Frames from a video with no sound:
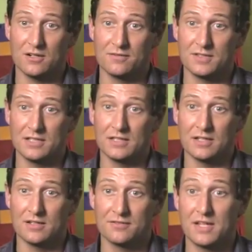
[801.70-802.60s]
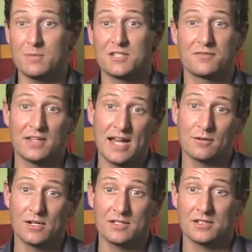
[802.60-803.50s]
of the uh, famous
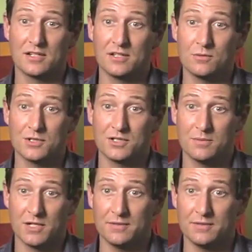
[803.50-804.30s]
flag raising at Iwo Jima.